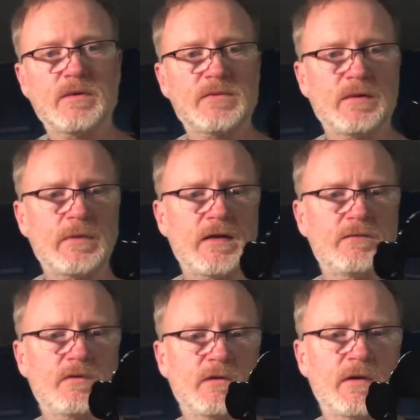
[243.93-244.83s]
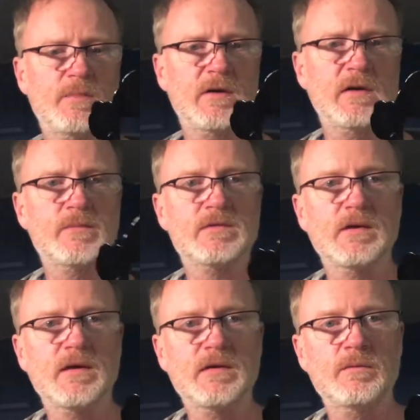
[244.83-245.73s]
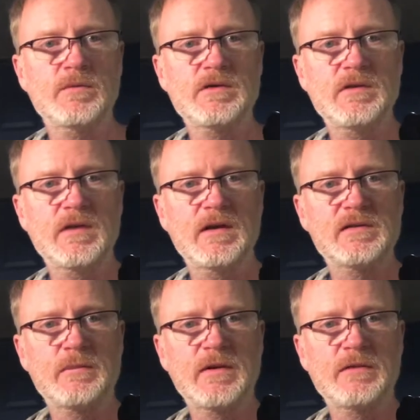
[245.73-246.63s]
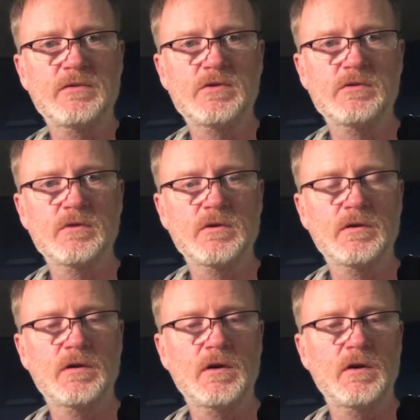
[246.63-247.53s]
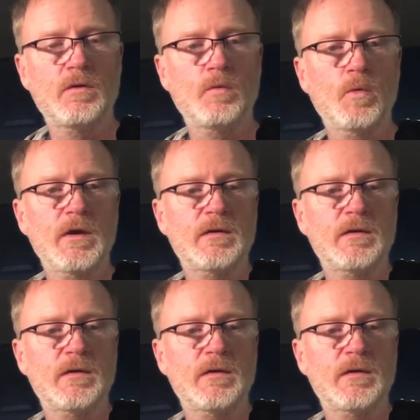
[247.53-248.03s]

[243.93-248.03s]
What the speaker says: not pickups, the machine heads, I'm not even sure what